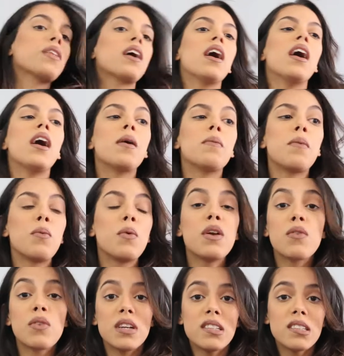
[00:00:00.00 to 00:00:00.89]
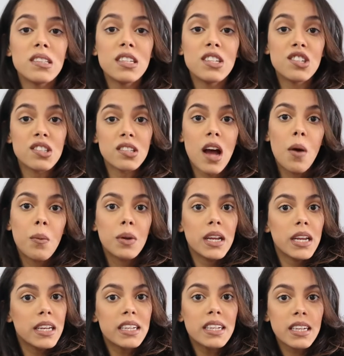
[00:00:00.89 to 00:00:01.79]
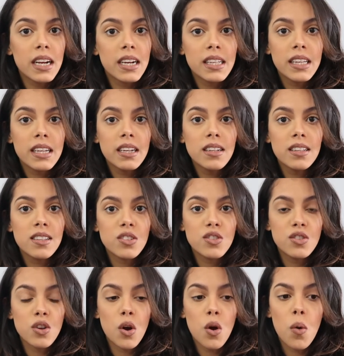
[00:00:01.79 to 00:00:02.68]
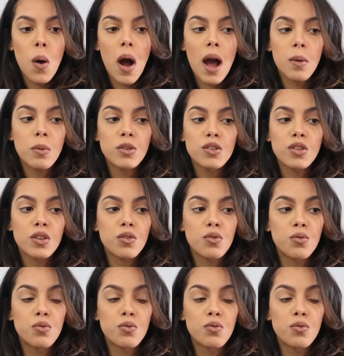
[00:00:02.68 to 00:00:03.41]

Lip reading: We recently just got one in Connecticut, so I was